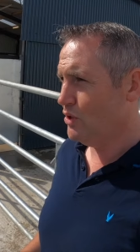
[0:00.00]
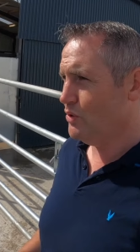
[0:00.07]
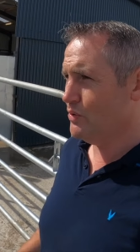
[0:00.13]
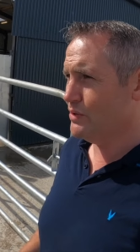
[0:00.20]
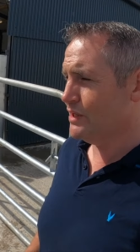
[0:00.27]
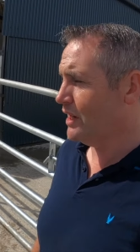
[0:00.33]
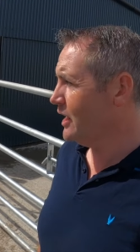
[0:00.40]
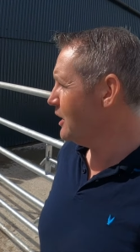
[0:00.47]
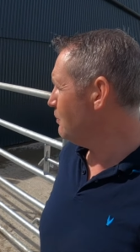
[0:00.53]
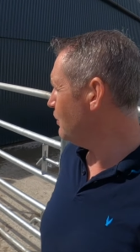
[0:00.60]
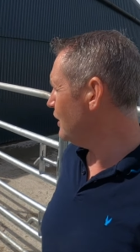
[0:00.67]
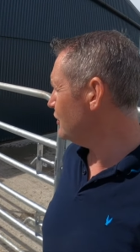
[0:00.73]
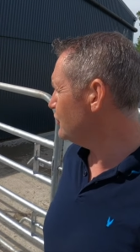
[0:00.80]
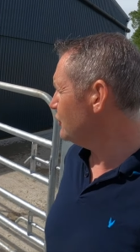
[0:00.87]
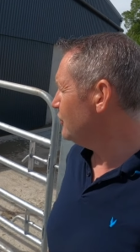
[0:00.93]
losing a lot of
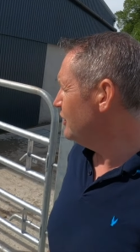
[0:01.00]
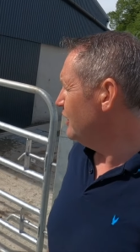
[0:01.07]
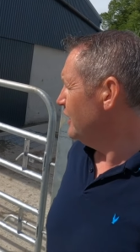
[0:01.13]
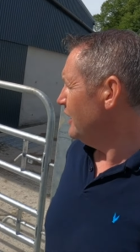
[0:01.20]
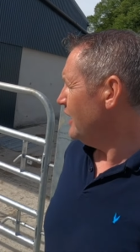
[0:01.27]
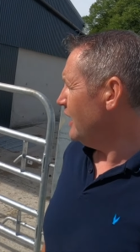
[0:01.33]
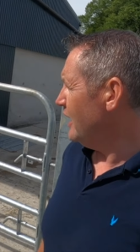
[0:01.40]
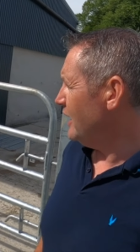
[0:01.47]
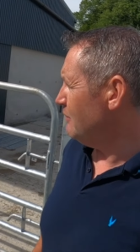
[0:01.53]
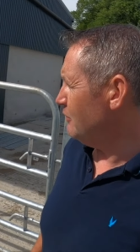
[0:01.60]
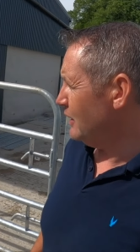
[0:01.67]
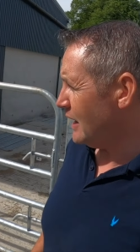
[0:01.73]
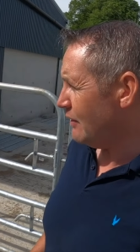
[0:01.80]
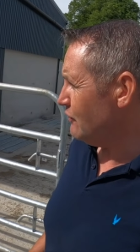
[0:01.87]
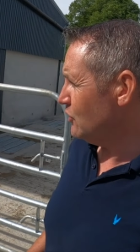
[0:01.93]
pressure.
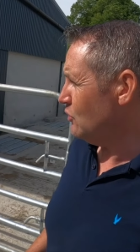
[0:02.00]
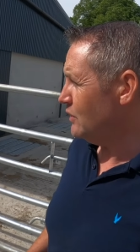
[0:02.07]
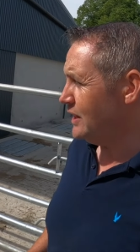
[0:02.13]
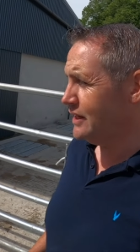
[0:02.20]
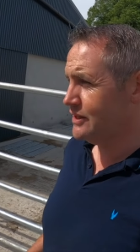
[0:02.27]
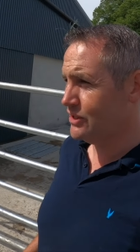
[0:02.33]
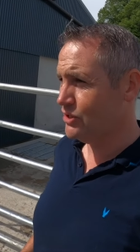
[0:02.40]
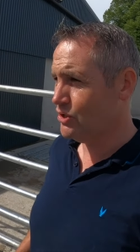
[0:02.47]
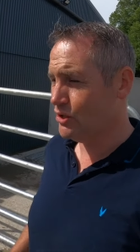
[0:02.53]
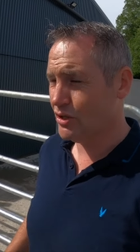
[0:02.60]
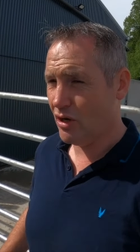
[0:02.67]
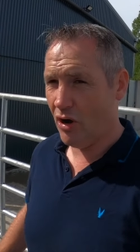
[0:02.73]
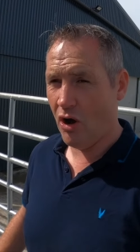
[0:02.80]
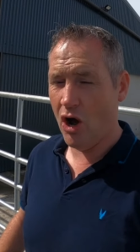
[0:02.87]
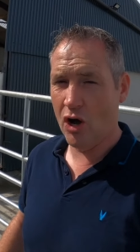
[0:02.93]
We have no leaks, it's just
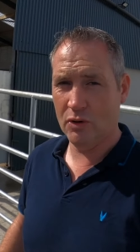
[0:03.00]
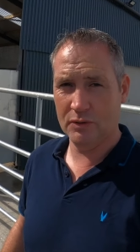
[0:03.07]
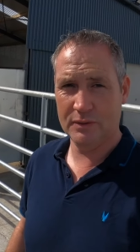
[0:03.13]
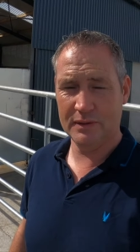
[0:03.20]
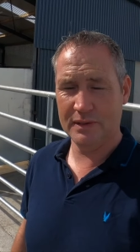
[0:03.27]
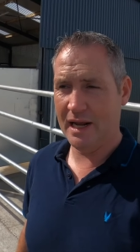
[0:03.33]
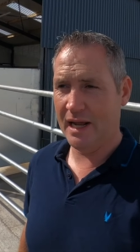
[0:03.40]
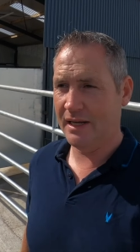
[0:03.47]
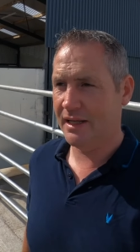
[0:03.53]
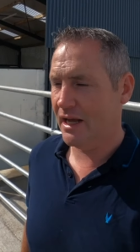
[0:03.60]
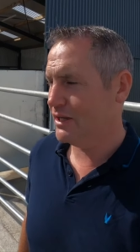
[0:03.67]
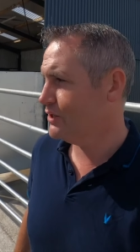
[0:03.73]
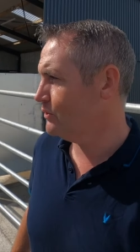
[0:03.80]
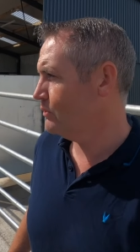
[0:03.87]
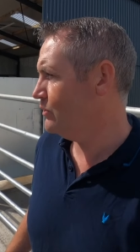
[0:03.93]
always just like
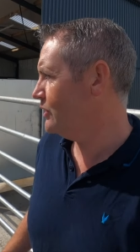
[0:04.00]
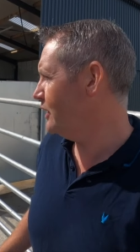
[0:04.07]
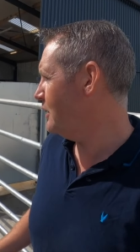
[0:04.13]
that. So I'm going to